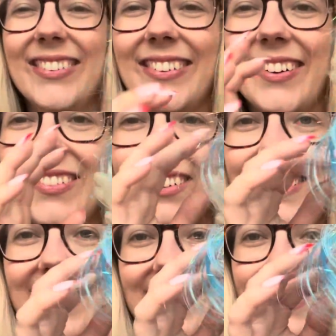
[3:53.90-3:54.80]
sorry,
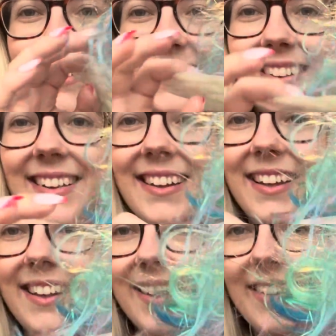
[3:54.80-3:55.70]
Princess Celestia,
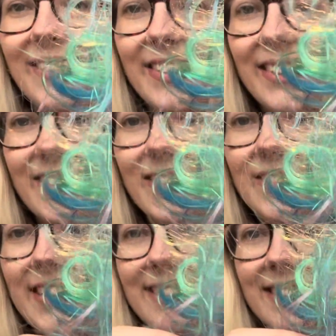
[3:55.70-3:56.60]
with her
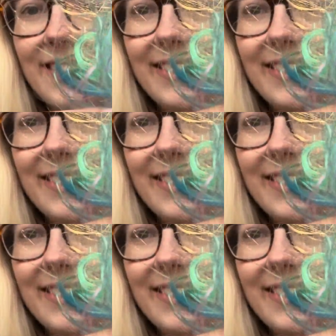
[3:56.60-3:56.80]
amazing